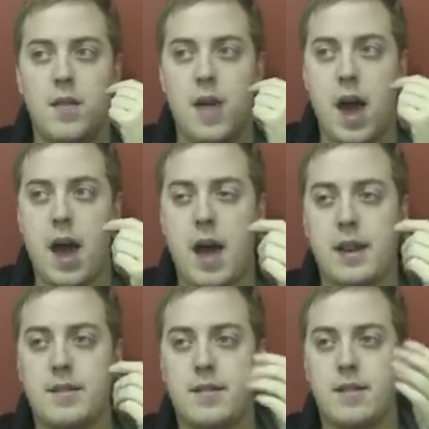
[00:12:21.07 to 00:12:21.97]

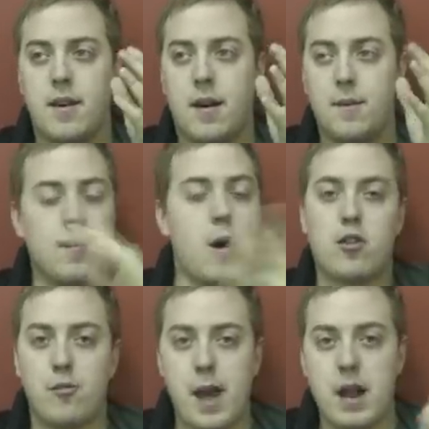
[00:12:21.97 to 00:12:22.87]
that
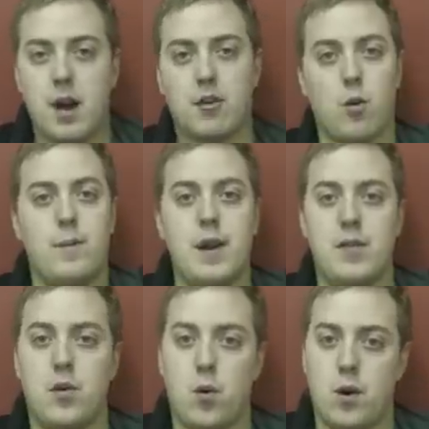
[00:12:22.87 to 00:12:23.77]
Martian Manhunter would
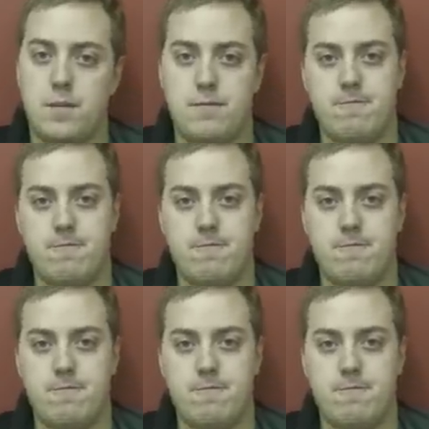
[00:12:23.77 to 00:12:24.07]
beat Thor.